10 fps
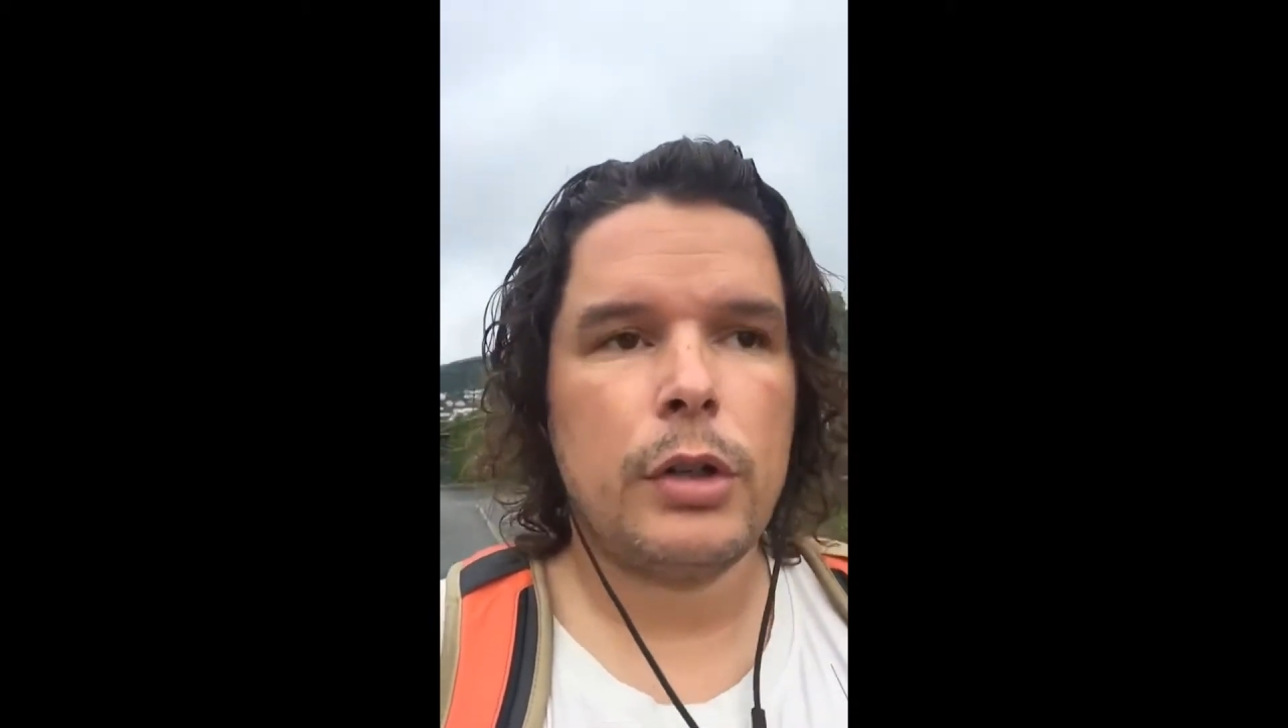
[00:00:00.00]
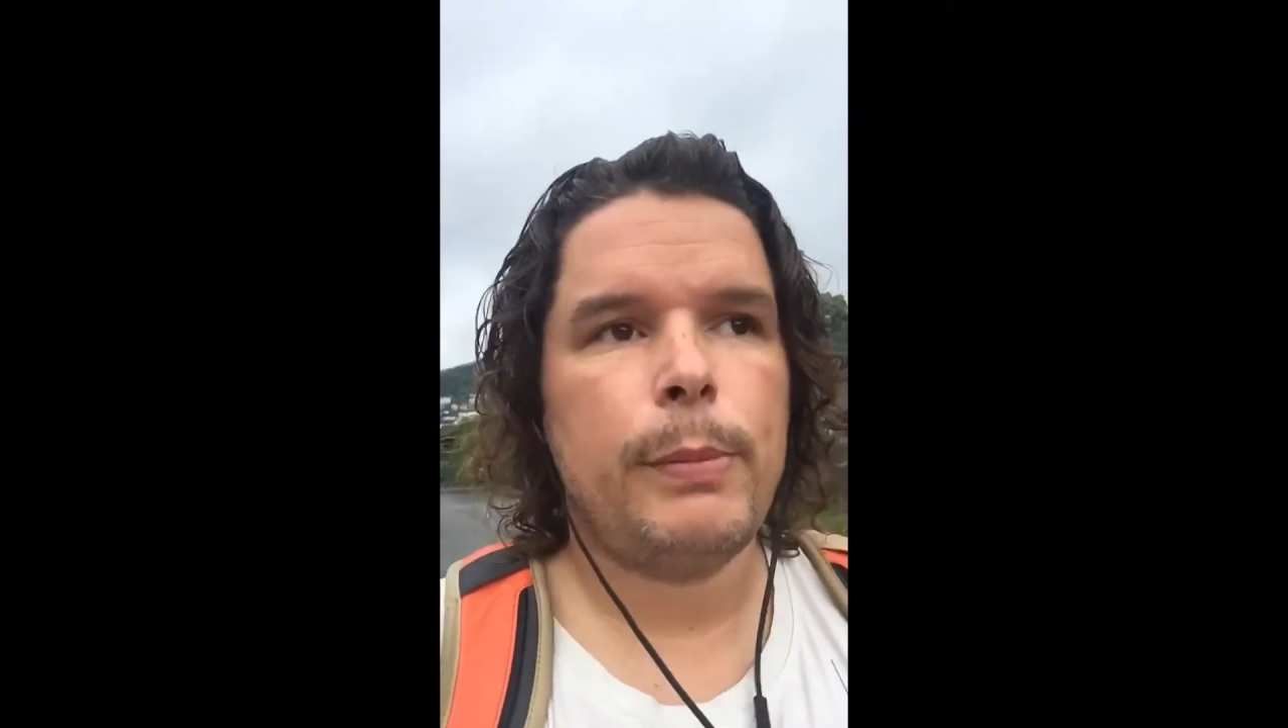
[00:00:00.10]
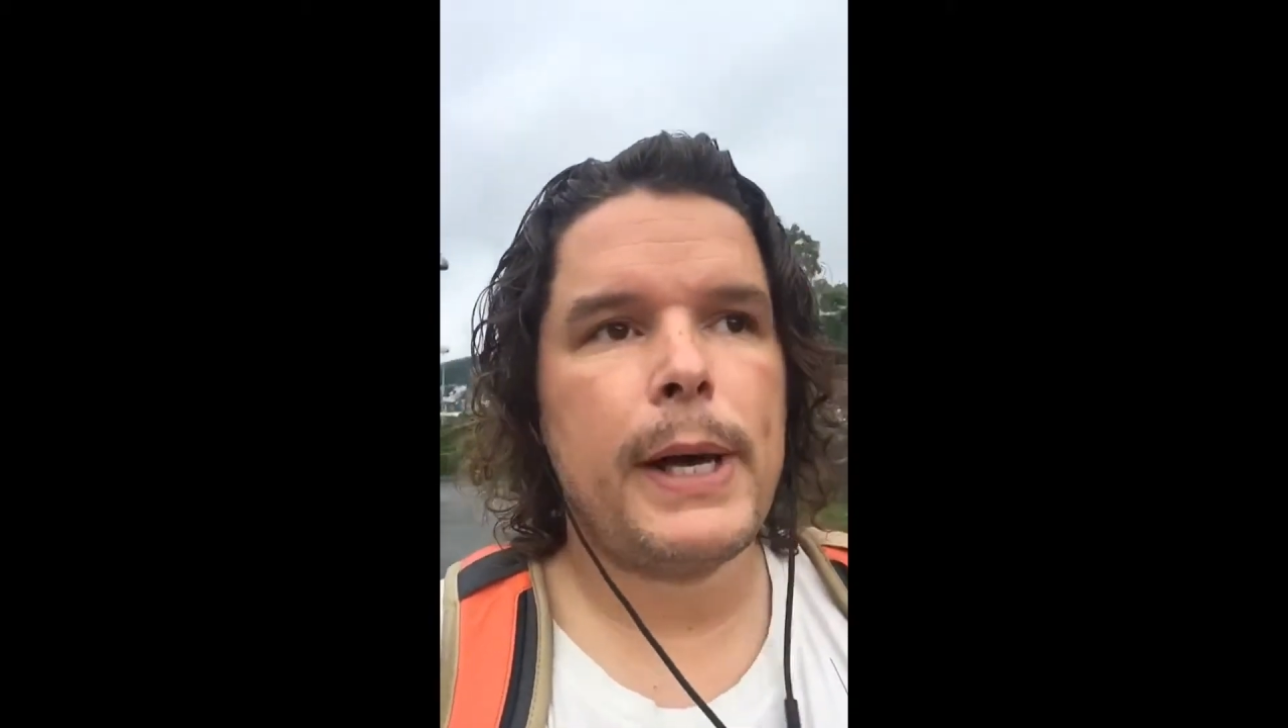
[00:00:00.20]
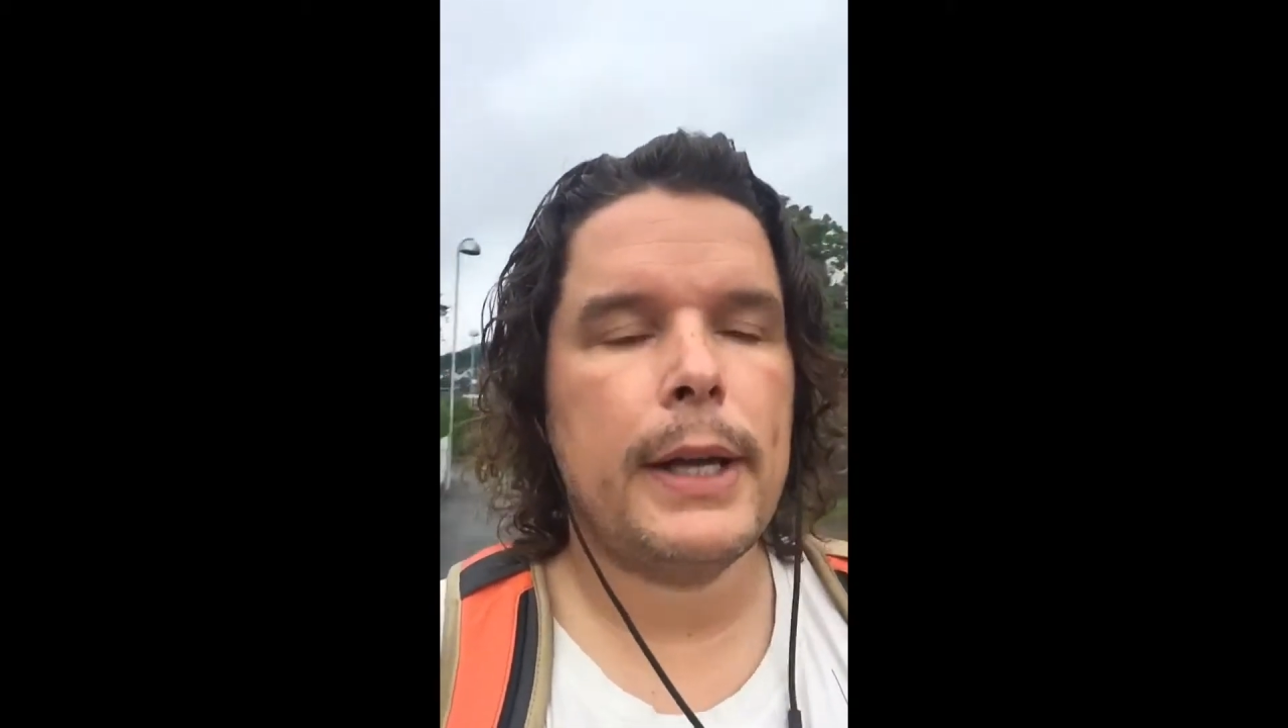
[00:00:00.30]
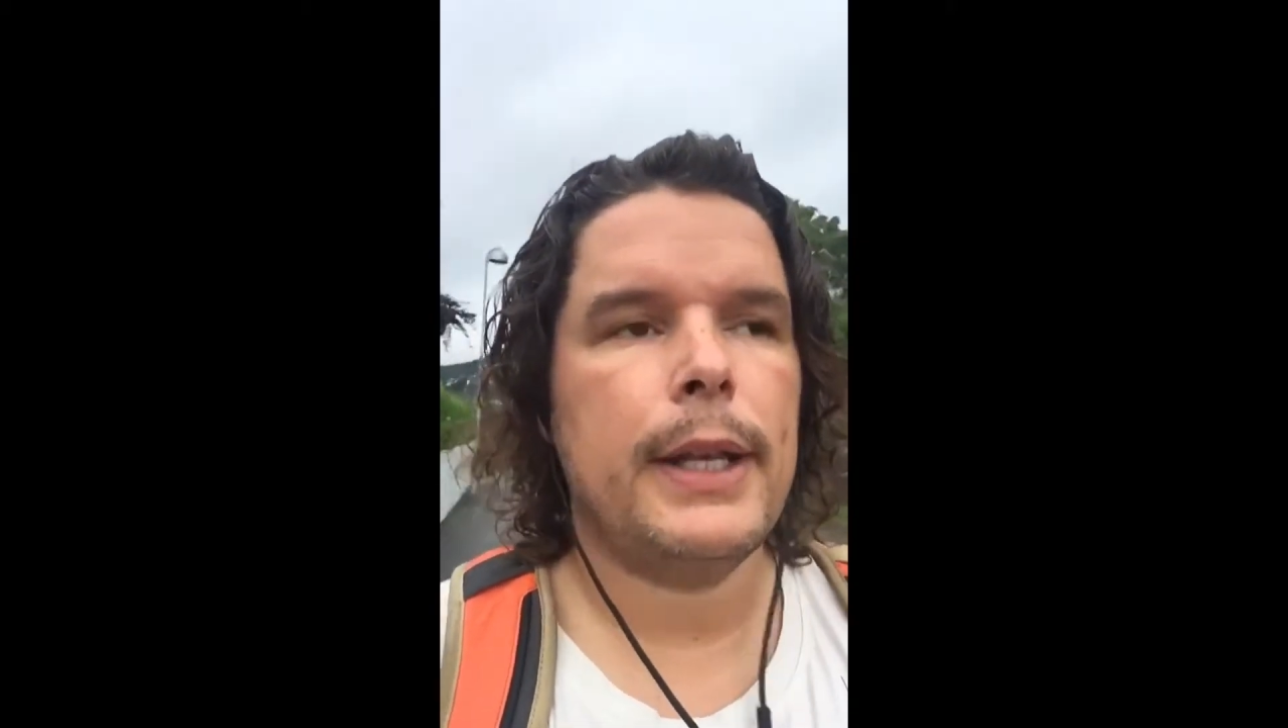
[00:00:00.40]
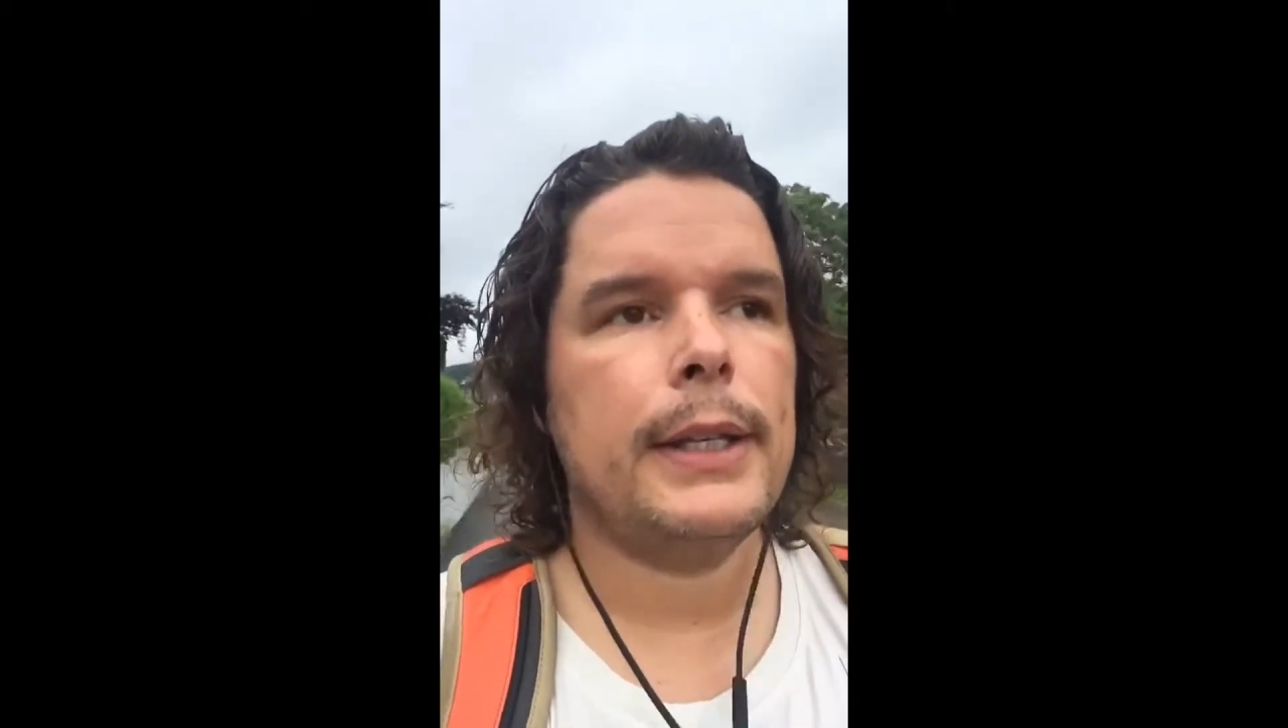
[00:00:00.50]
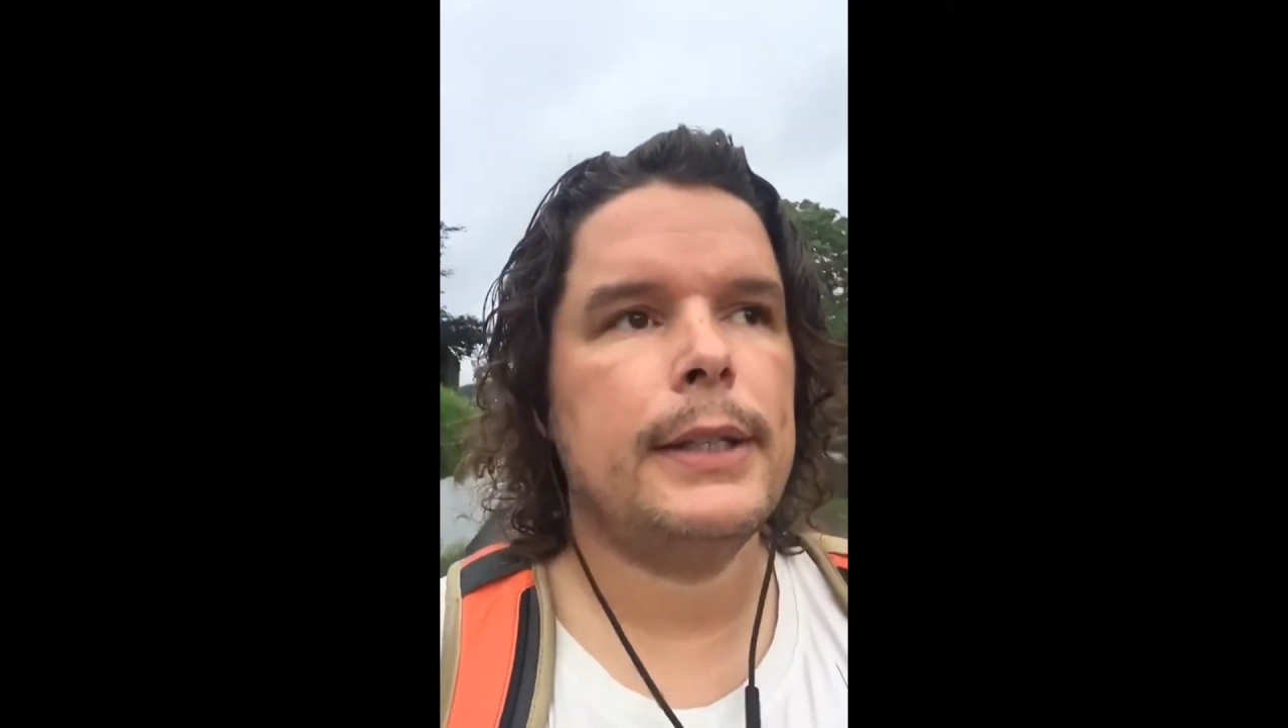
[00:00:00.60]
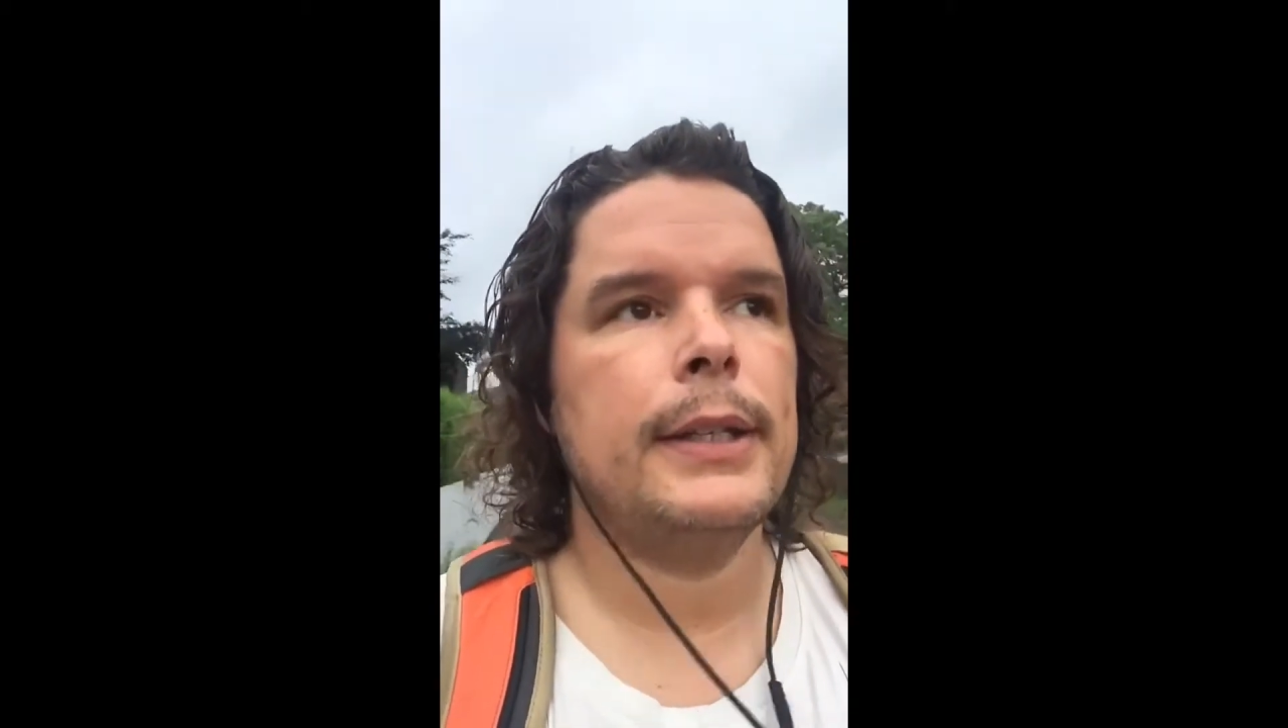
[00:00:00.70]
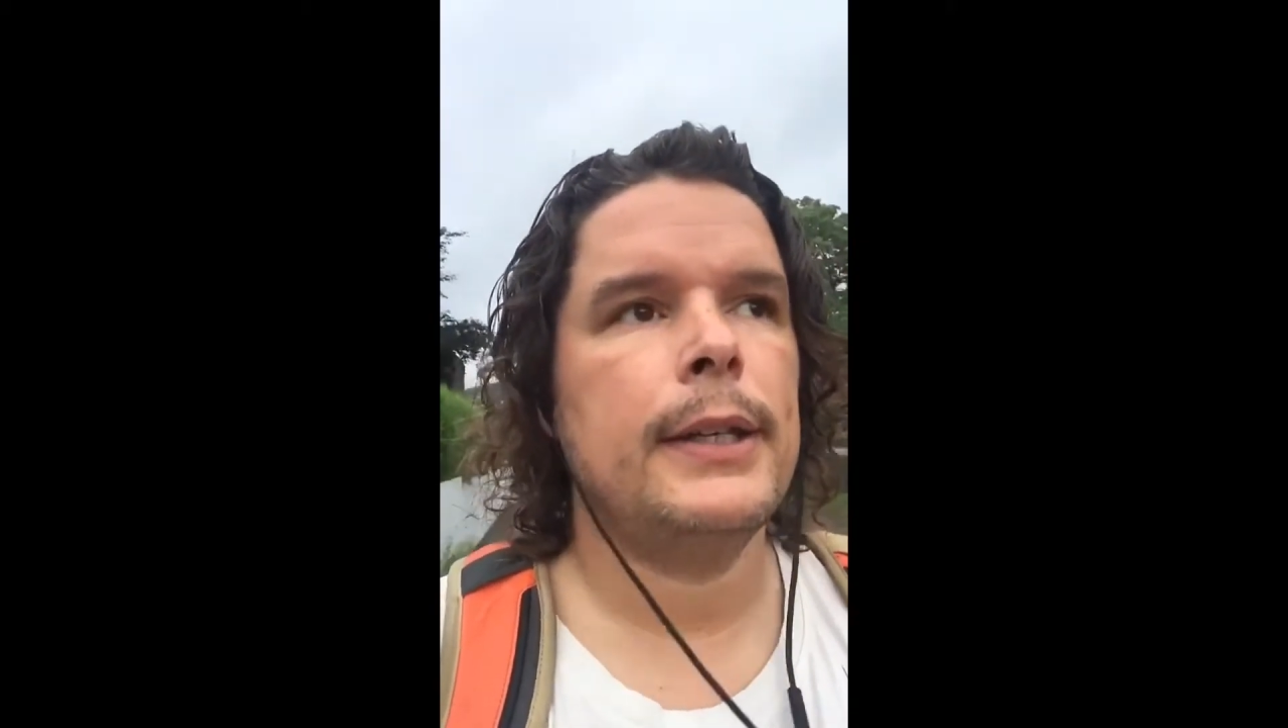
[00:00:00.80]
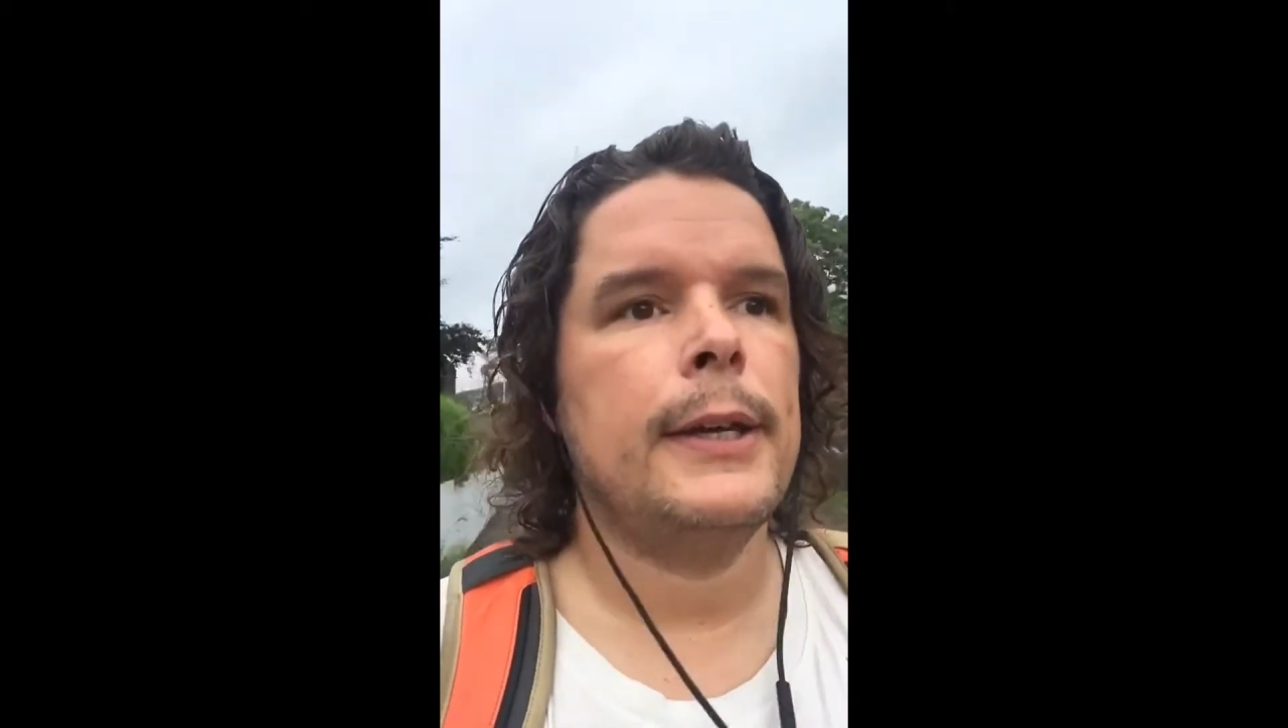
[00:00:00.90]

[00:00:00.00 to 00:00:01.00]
about it